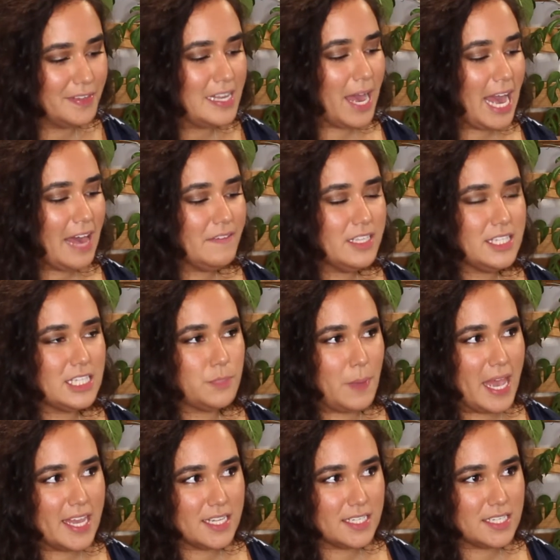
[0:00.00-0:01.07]
I haven't
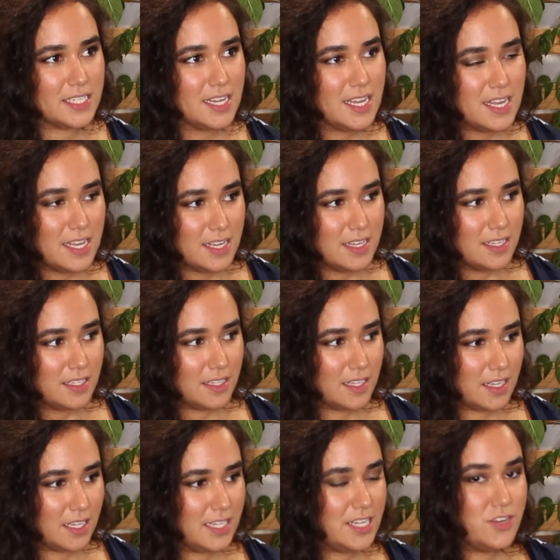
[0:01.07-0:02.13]
spent
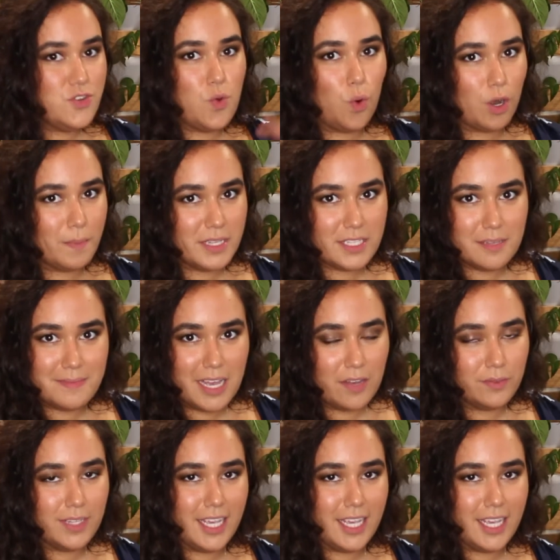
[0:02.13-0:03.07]
an enormous amount,